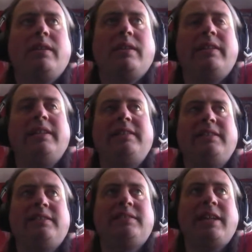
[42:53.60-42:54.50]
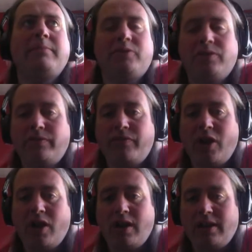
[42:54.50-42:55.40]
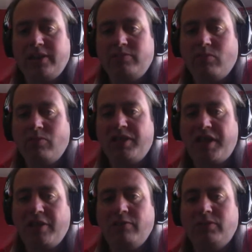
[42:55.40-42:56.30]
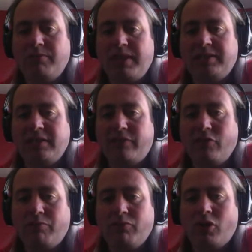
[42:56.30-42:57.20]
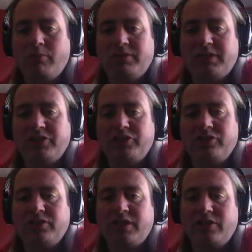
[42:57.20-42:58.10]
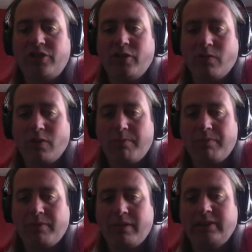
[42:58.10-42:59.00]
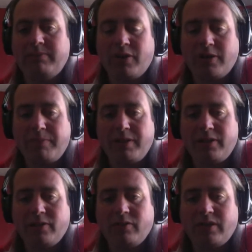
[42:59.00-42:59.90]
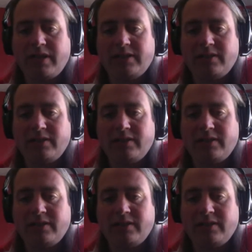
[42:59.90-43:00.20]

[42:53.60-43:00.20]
this is a step too far, and this will kill domestic football competitions in Europe. This is my opinion on this.